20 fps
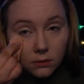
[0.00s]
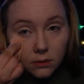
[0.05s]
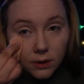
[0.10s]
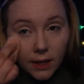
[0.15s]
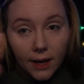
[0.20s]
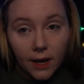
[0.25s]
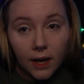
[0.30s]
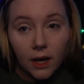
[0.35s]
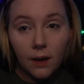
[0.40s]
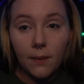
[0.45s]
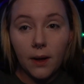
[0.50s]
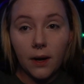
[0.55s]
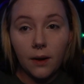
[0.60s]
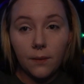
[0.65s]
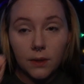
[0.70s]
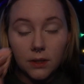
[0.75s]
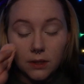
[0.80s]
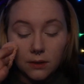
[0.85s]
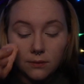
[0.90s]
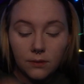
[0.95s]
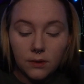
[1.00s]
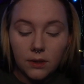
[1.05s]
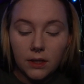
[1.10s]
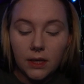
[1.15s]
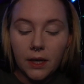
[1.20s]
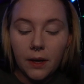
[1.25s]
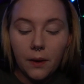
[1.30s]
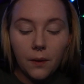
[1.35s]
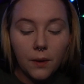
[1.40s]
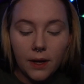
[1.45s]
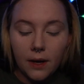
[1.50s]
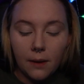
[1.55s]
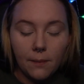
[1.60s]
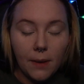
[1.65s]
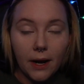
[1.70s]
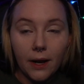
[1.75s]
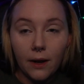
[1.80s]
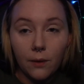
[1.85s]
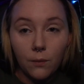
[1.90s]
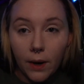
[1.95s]
that anybody would kill
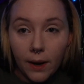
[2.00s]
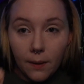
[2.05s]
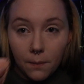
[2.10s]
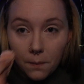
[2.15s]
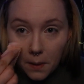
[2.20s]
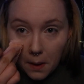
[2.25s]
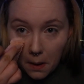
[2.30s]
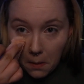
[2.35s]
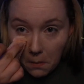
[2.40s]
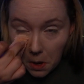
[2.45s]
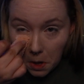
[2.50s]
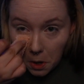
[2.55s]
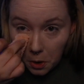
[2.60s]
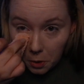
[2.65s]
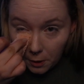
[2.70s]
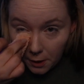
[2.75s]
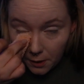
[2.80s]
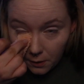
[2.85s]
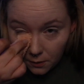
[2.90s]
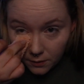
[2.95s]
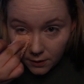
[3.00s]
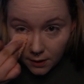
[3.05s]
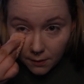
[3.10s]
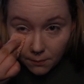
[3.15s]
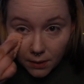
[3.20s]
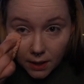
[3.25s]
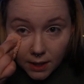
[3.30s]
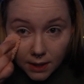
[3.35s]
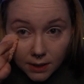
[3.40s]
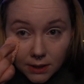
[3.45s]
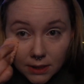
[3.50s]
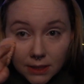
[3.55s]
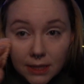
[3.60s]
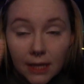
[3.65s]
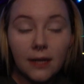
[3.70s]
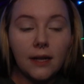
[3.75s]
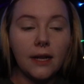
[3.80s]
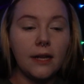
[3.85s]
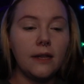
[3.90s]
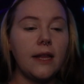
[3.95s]
anybody and rape them or strangle them, but it's
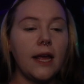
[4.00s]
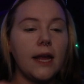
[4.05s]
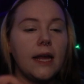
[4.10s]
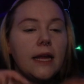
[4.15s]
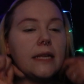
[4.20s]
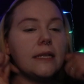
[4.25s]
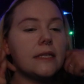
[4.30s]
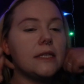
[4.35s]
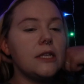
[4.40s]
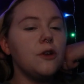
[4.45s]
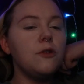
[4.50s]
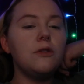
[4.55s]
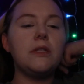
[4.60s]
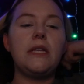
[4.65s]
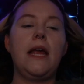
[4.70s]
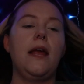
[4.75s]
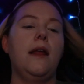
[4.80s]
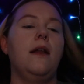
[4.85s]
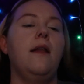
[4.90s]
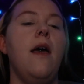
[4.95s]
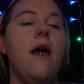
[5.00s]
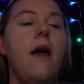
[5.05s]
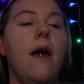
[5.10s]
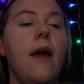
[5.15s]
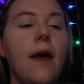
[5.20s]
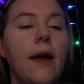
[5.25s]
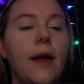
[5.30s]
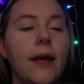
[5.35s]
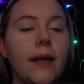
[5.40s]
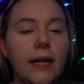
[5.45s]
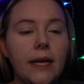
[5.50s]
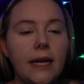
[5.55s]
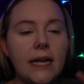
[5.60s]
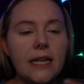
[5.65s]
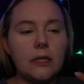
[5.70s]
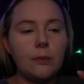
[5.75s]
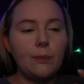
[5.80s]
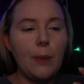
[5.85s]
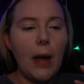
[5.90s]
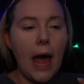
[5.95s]
sickening that he's using, like,
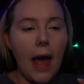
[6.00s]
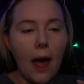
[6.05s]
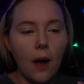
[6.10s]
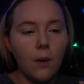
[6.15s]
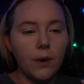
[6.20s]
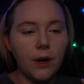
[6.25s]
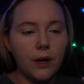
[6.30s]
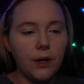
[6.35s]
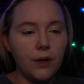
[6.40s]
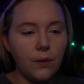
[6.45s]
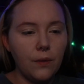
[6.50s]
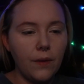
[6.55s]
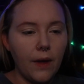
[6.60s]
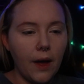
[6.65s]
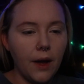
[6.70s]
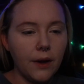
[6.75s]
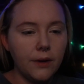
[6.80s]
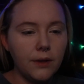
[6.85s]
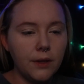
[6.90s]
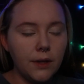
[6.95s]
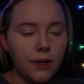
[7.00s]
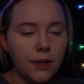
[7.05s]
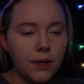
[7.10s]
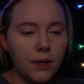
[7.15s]
his power to do that.